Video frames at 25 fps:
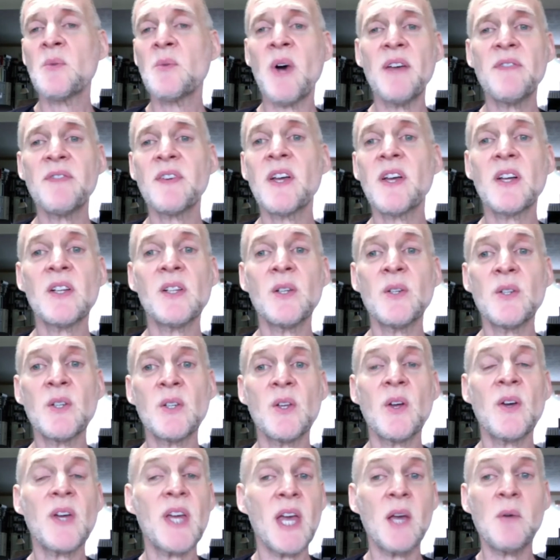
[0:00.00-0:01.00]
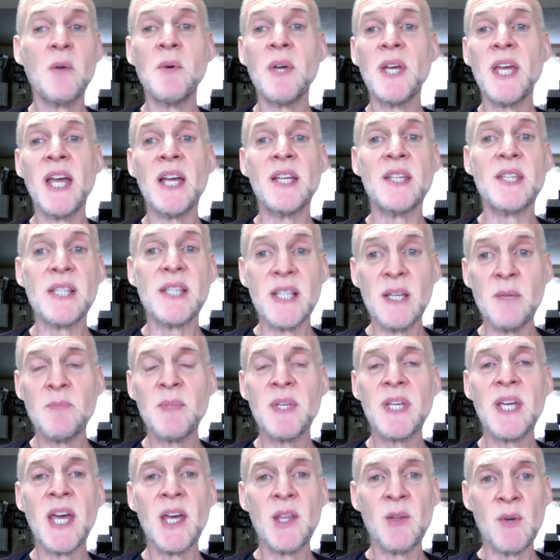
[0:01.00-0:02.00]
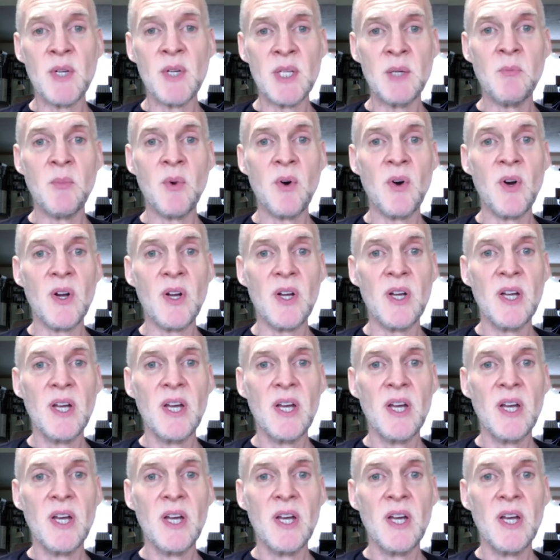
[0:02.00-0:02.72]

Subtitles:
The wife concluded, okay, we can't sleep together anymore,